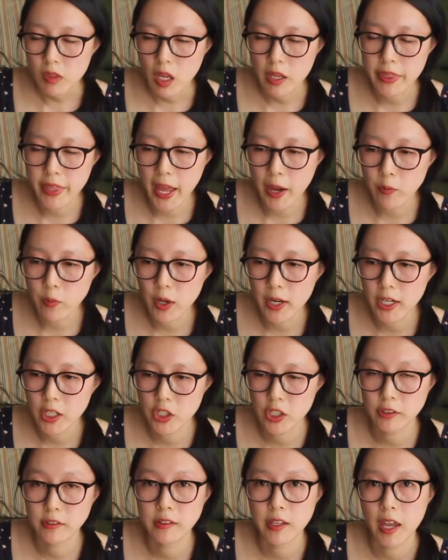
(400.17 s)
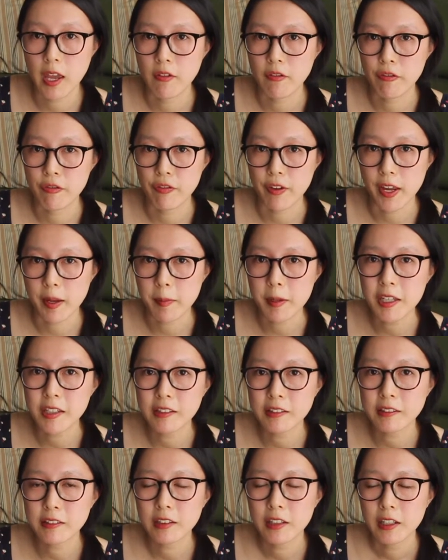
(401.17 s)
that want to just get
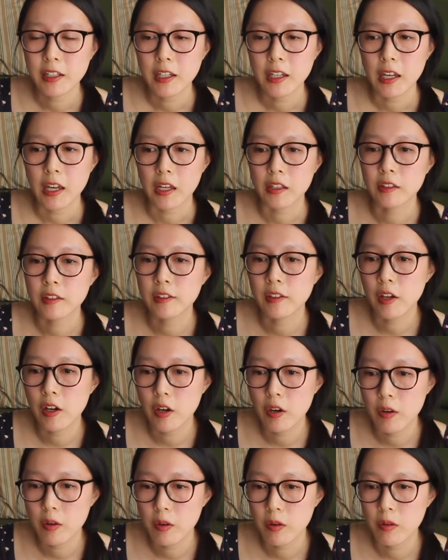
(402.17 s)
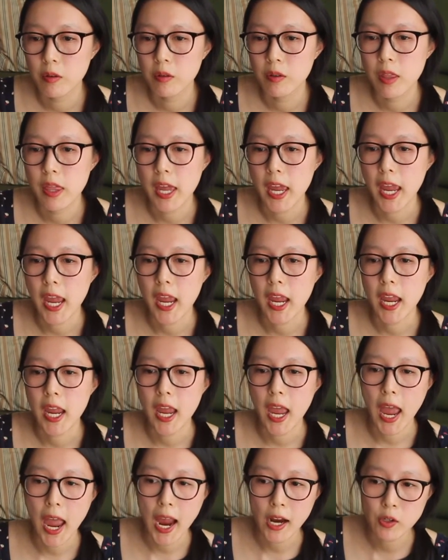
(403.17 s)
famous, and so
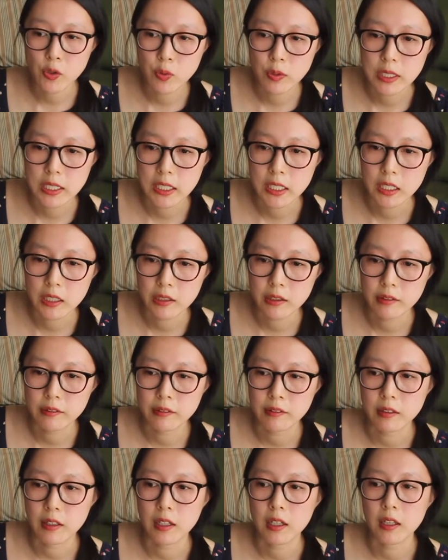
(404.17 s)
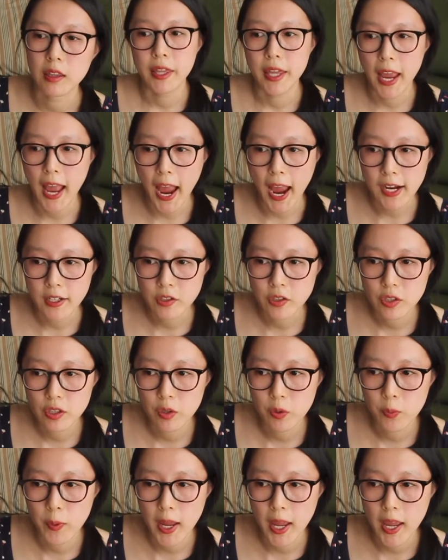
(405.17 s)
they act ridiculously. They act in
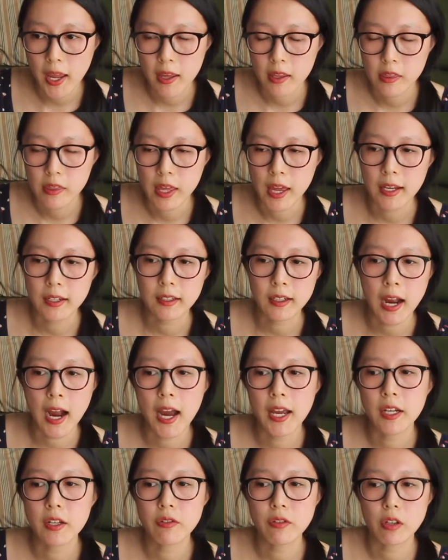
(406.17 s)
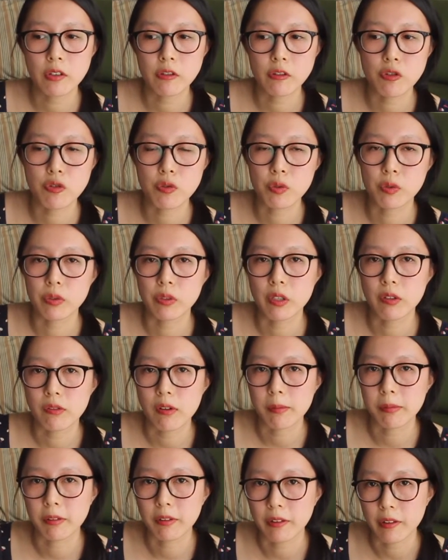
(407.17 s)
a way that kind of doesn't truly
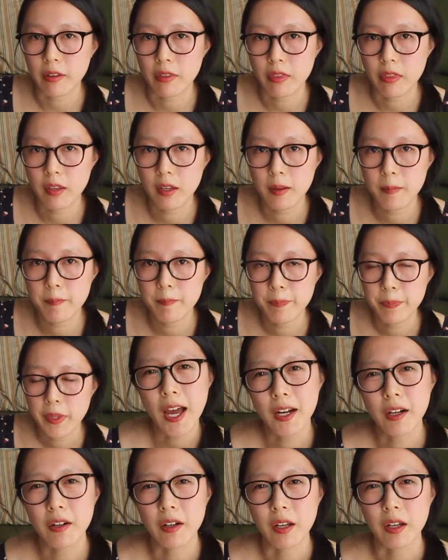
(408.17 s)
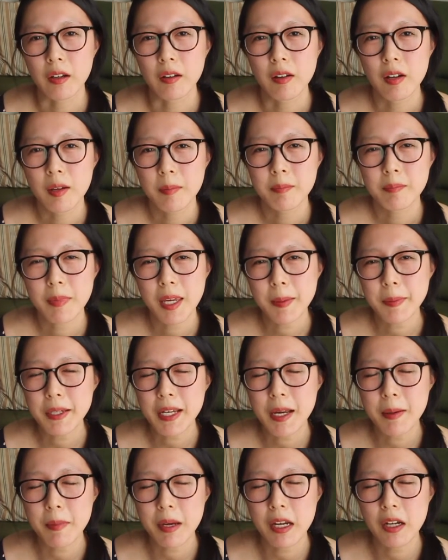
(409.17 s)
represent them. I don't know. Maybe
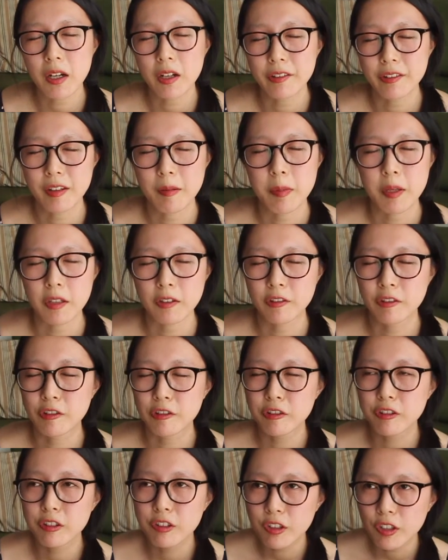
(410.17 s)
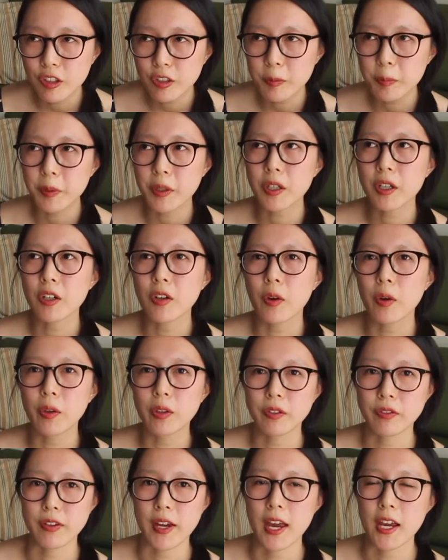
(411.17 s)
I might also be super
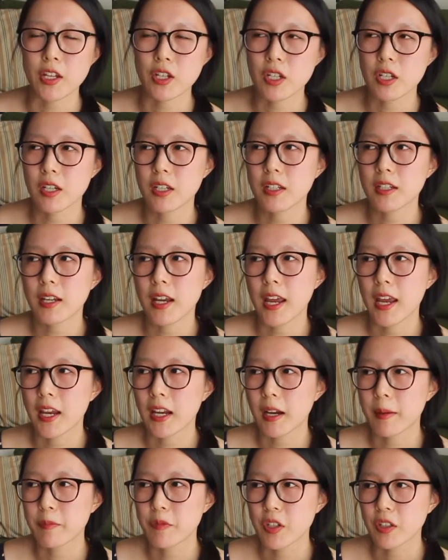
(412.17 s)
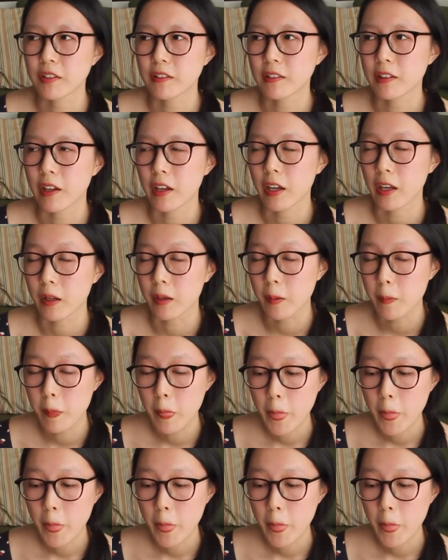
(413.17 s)
old-fashioned and I'm just like,